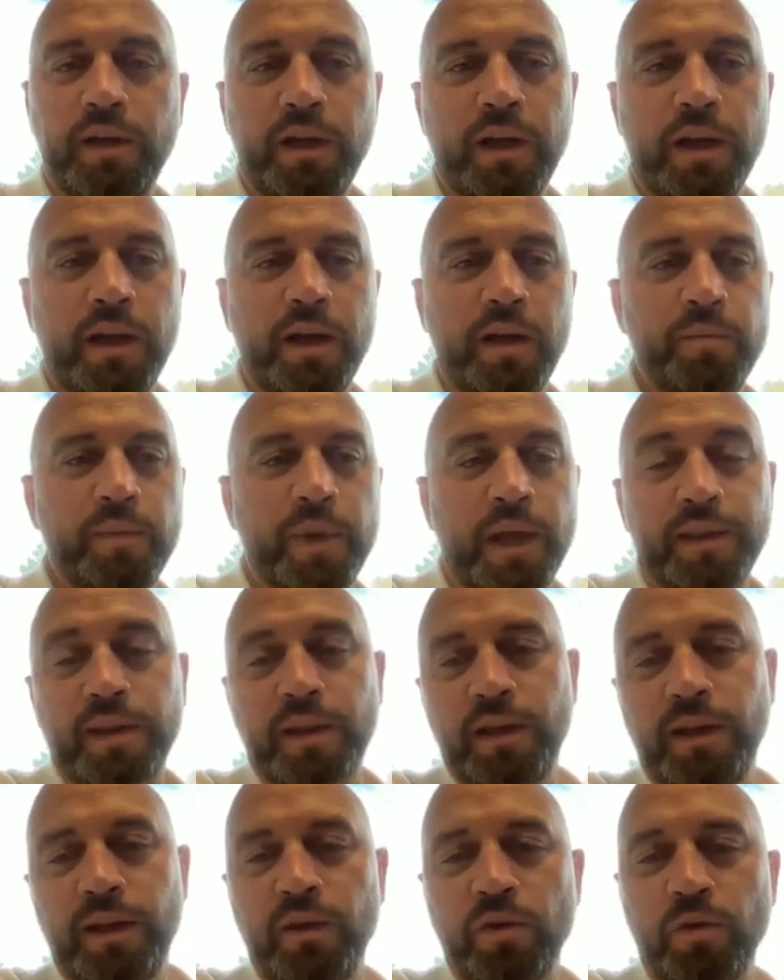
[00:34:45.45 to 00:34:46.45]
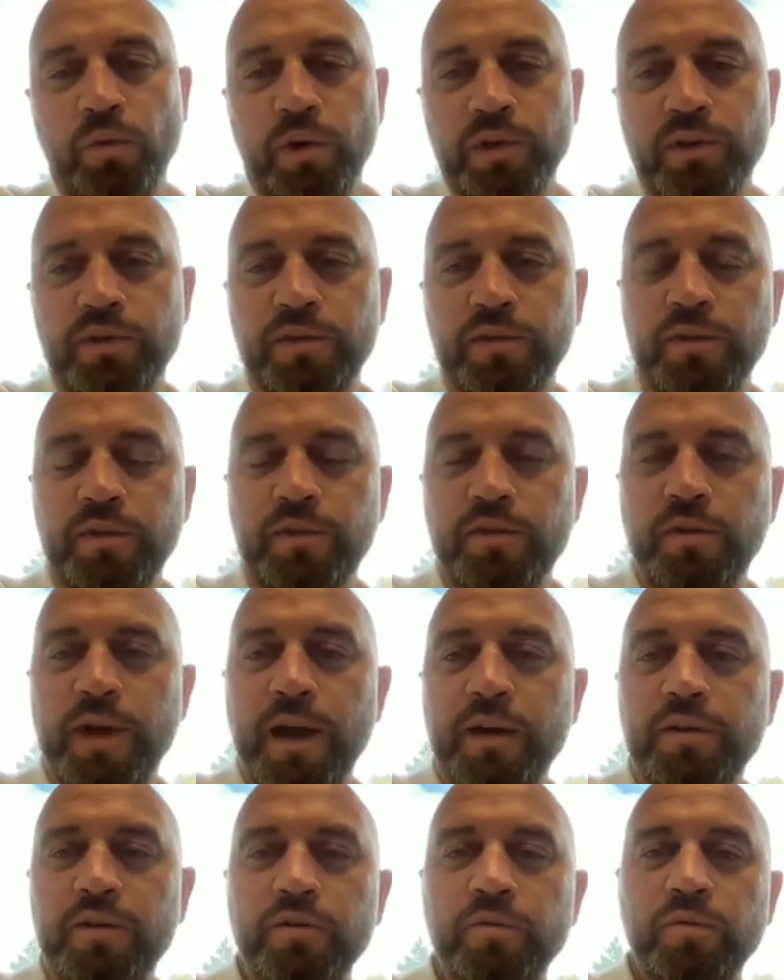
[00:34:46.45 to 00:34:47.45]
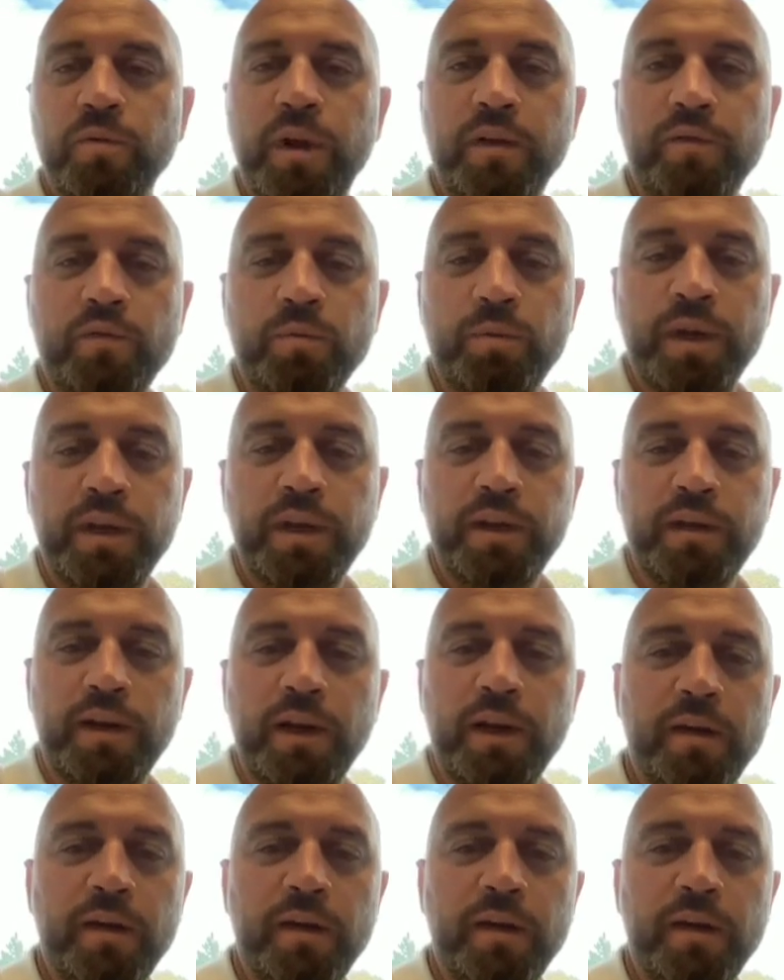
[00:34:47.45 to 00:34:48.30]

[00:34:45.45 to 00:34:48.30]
not that either one's correct or whatever, but